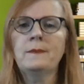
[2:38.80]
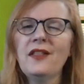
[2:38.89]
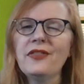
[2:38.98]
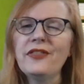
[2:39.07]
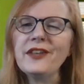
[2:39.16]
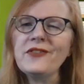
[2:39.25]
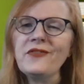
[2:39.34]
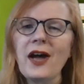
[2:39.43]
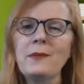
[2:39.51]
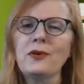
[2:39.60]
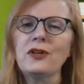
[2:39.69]
This
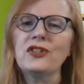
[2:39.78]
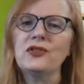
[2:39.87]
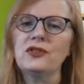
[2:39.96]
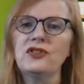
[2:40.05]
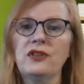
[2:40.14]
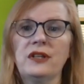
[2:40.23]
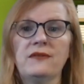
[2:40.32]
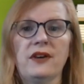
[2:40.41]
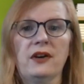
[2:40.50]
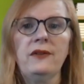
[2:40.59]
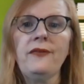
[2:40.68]
fiber is usually
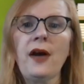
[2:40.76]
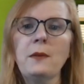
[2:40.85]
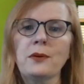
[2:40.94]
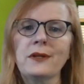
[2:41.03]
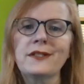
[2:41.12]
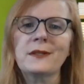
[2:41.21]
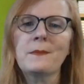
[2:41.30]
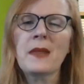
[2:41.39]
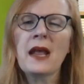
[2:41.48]
very fibrous